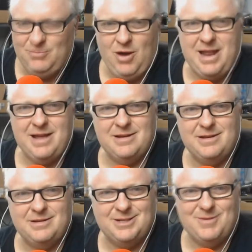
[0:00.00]
running
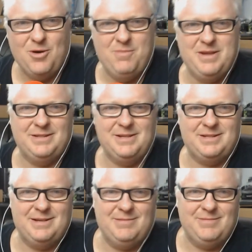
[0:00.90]
a small
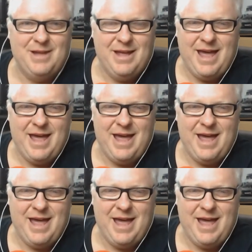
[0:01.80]
business and